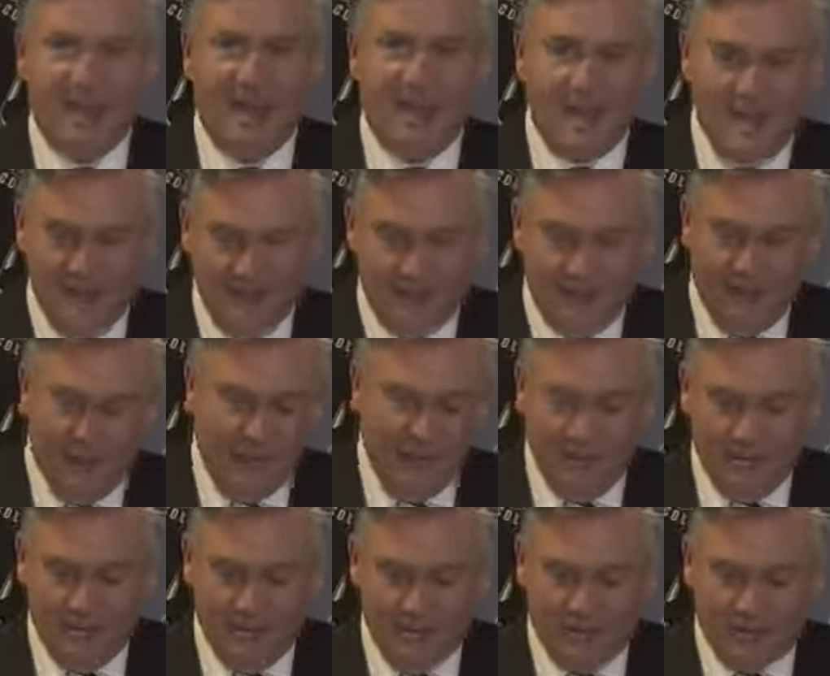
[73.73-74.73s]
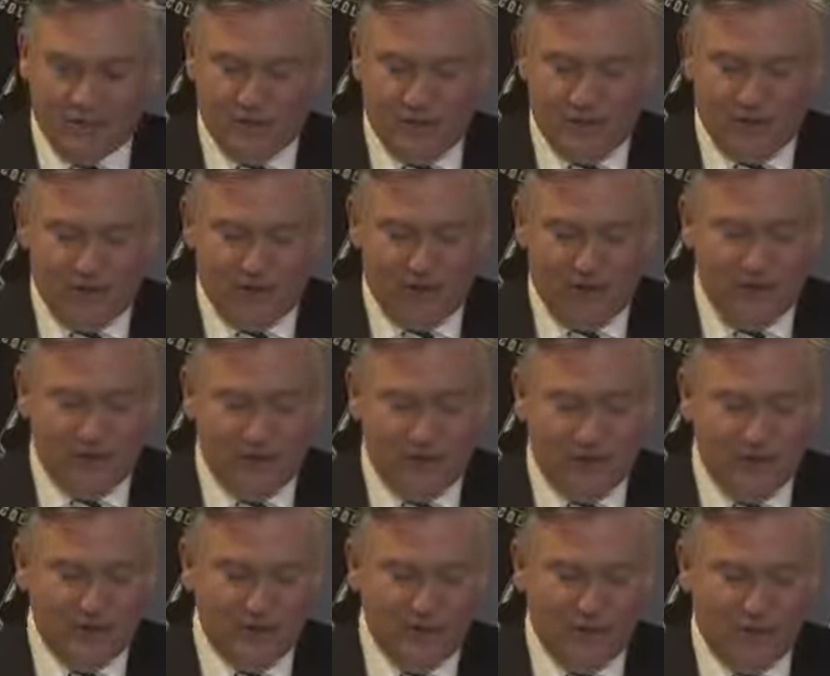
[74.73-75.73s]
AFL women's team played
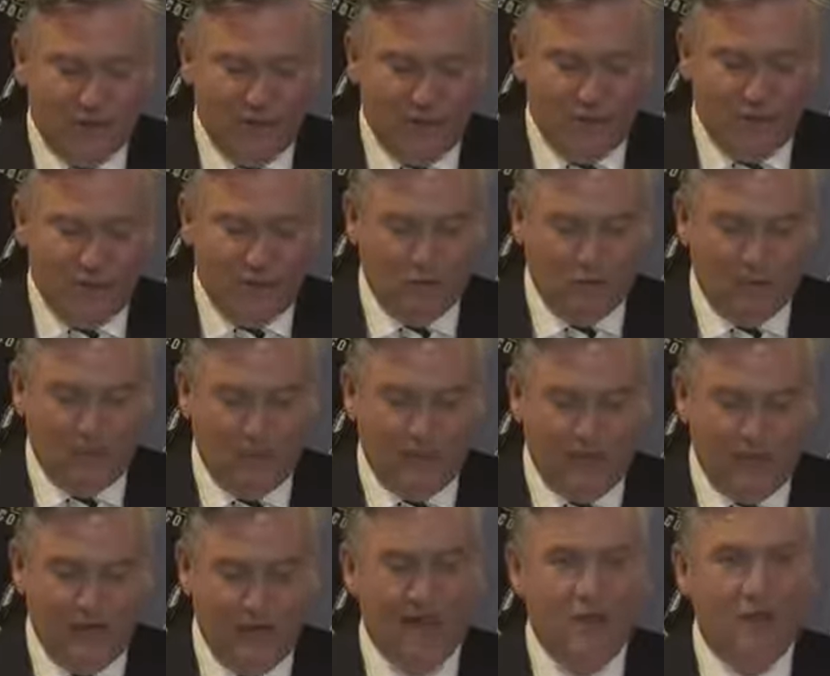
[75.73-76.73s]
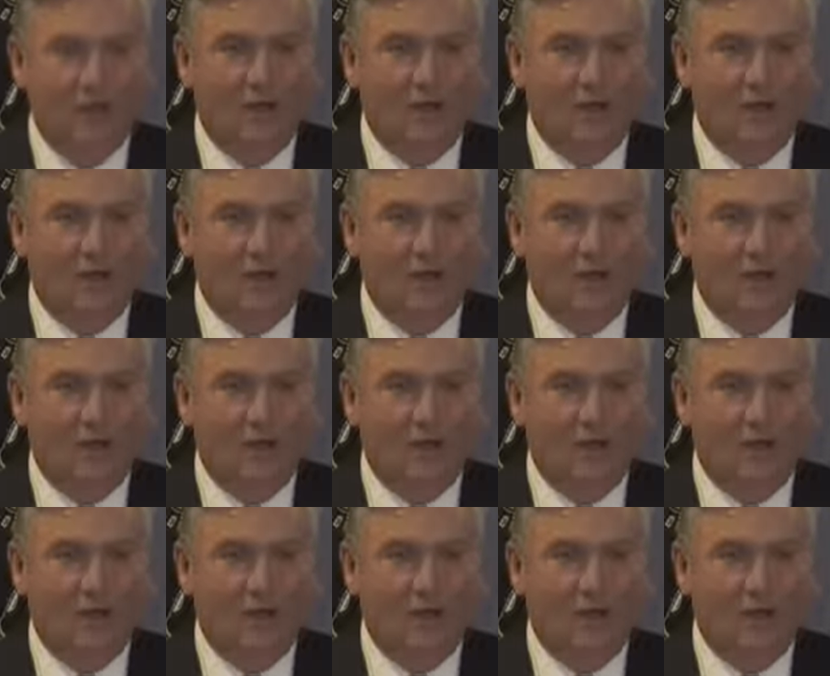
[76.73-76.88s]
amazing football to win